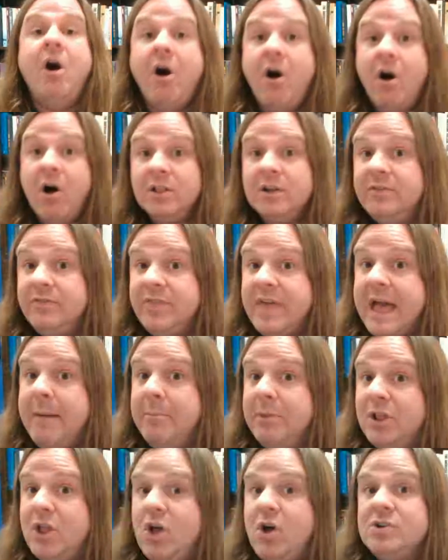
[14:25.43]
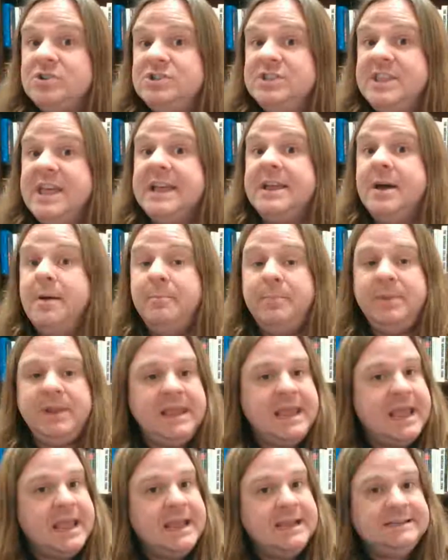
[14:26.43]
all of that belongs to that
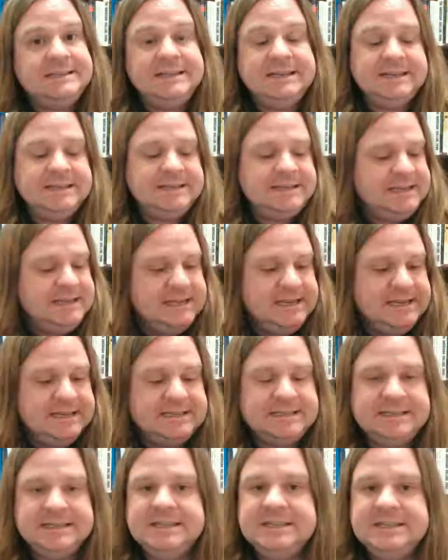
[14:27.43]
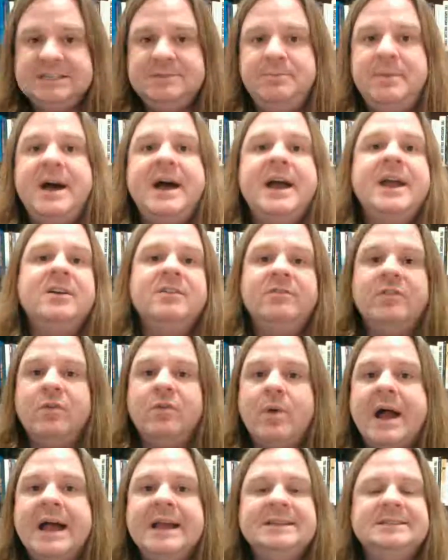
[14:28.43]
company. AT&T, C Spire,
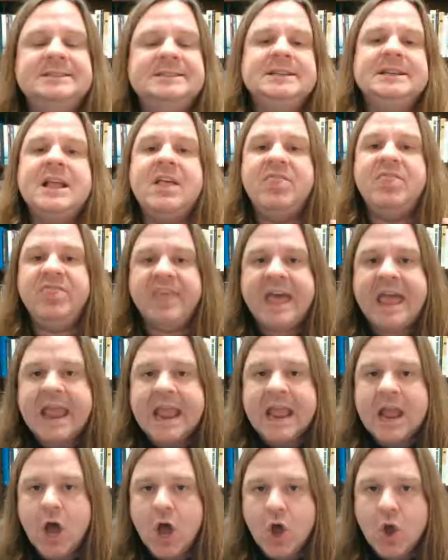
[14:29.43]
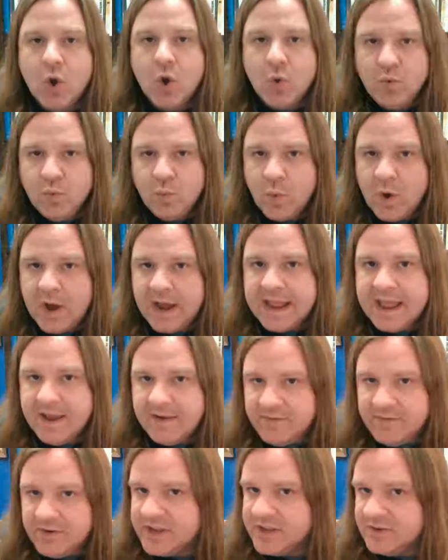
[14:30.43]
Verizon, they own
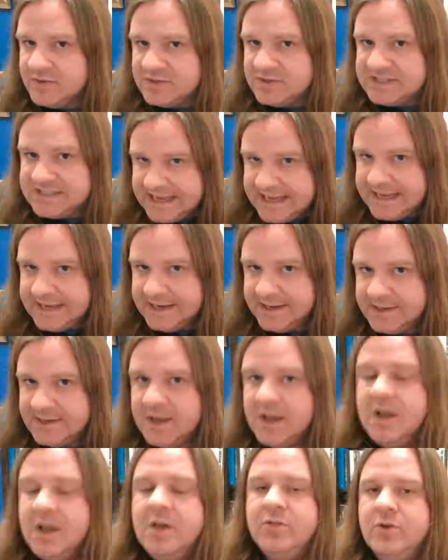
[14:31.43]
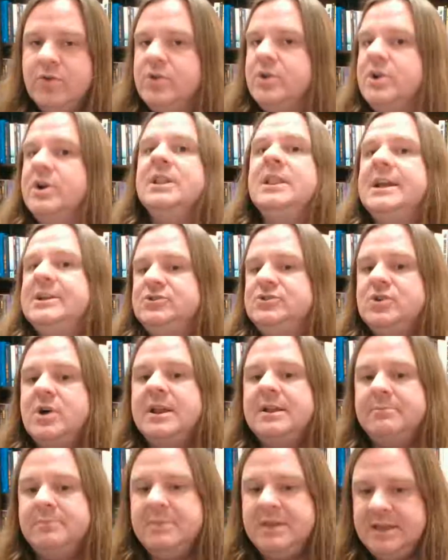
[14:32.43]
whatever you send through their
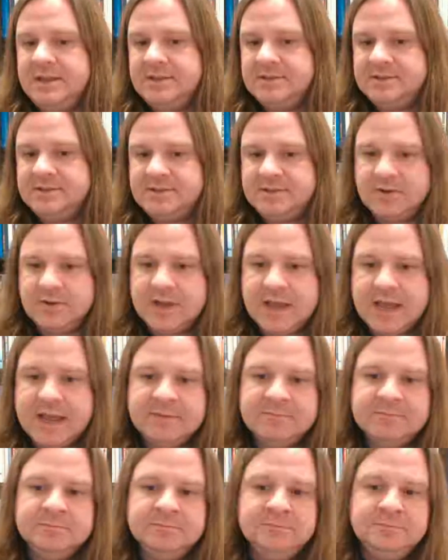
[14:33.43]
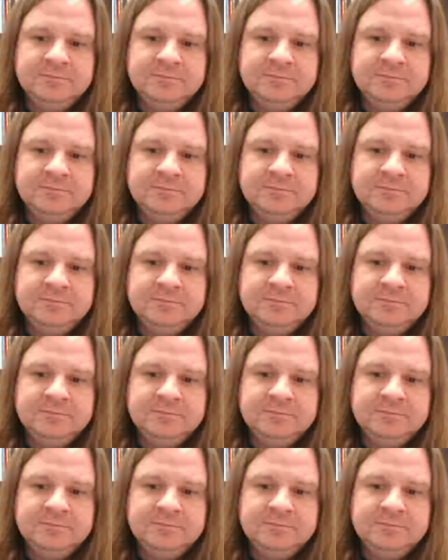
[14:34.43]
electronic means, okay?